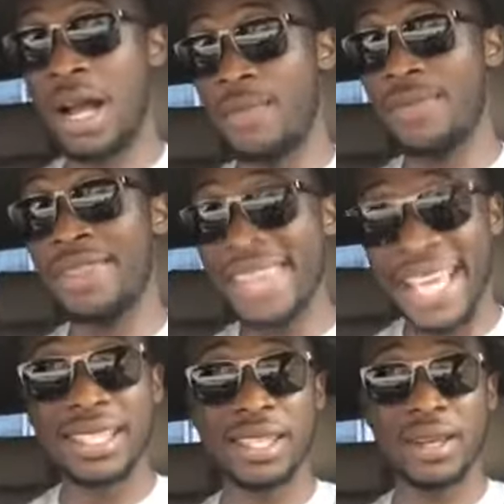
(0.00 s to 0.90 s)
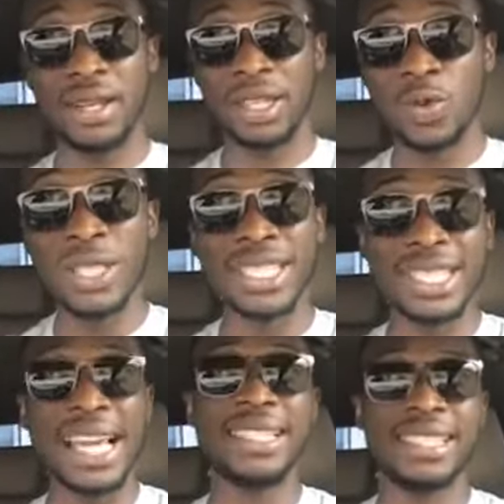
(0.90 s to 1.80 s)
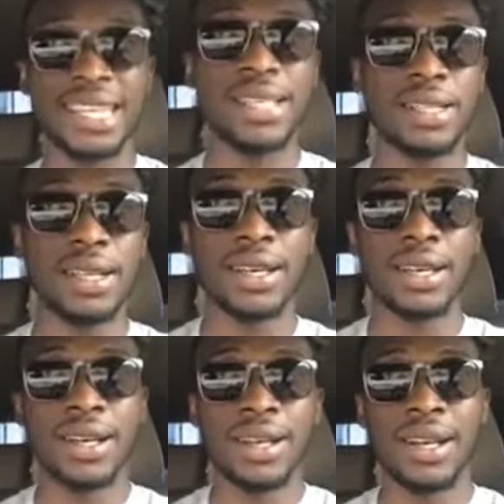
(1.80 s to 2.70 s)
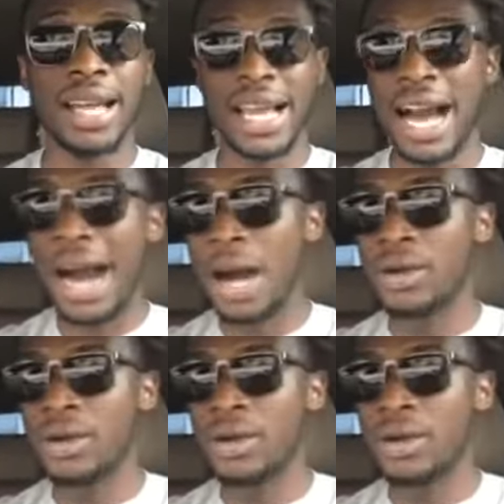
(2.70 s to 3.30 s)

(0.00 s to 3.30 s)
next year in 2019. Like, how